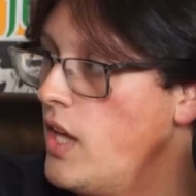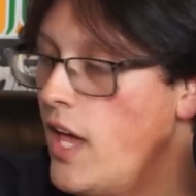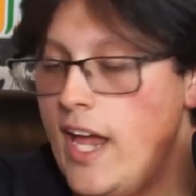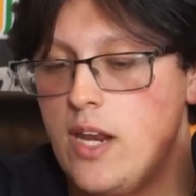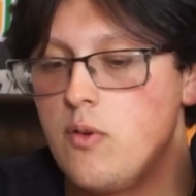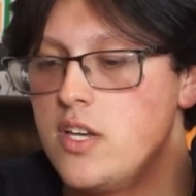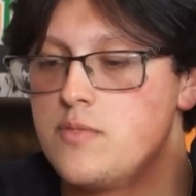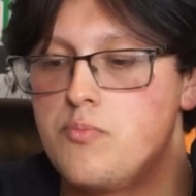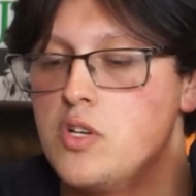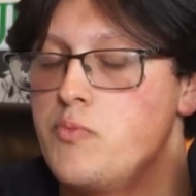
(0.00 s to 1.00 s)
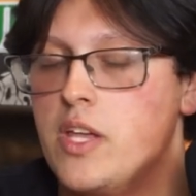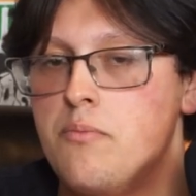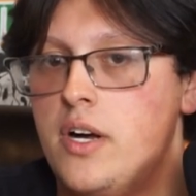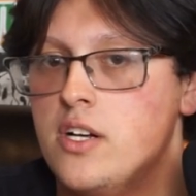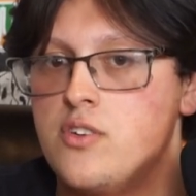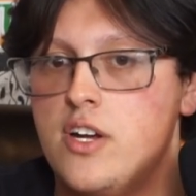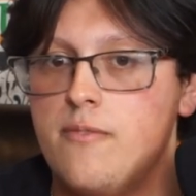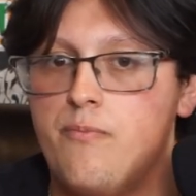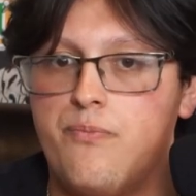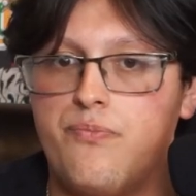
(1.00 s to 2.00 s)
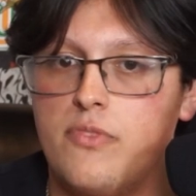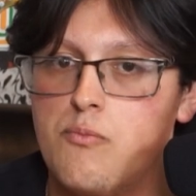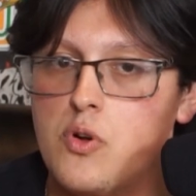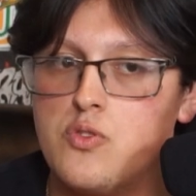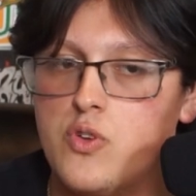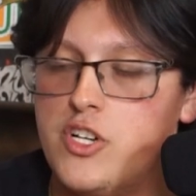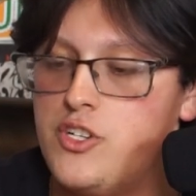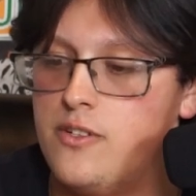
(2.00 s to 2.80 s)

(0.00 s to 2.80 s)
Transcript: Anyways, bro's making bucks, right? Bro's rich.